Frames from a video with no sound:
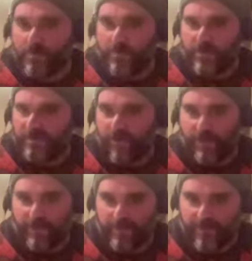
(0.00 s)
sorts of
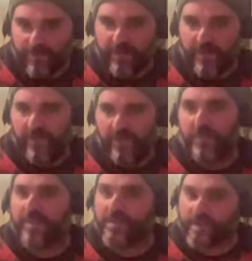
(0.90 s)
horror stories, and
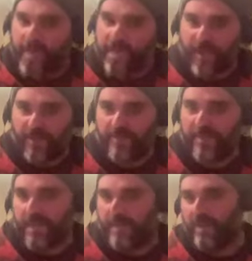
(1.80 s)
there was a study that
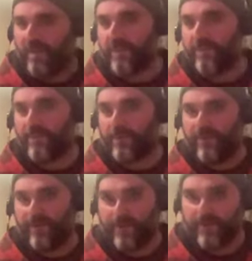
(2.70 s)
actually came out that people were
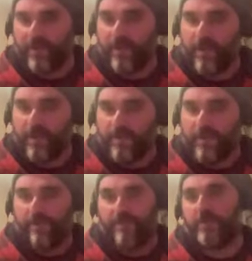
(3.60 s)
already, you
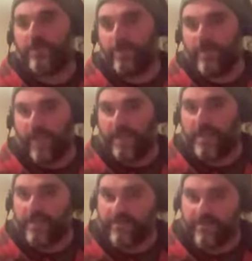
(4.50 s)
know, you were likely to be